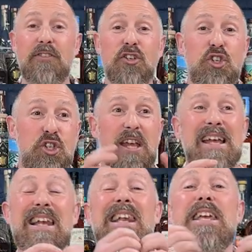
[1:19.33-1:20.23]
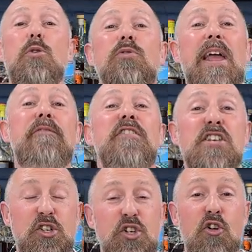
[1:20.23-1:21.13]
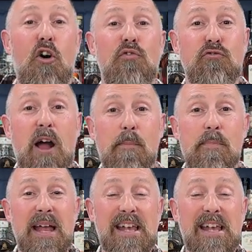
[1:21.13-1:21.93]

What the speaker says: The sheer legal definition of rum